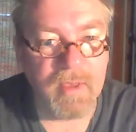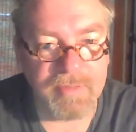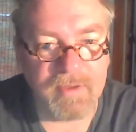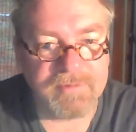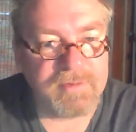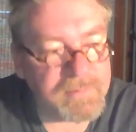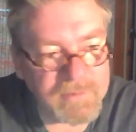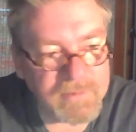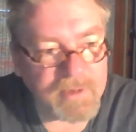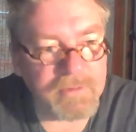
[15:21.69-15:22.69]
things
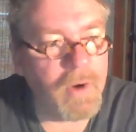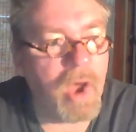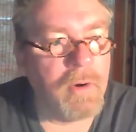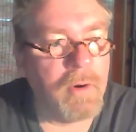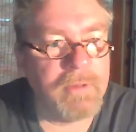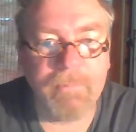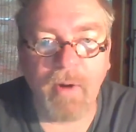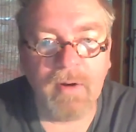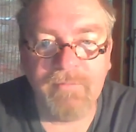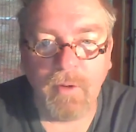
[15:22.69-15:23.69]
that are not normally
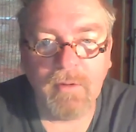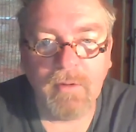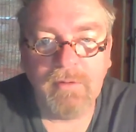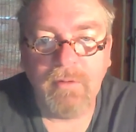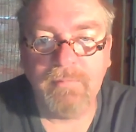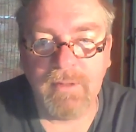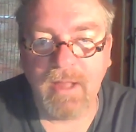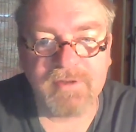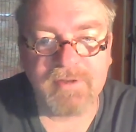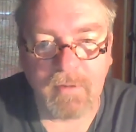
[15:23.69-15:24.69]
part of your
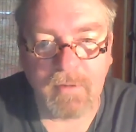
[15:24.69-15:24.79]
lexicon.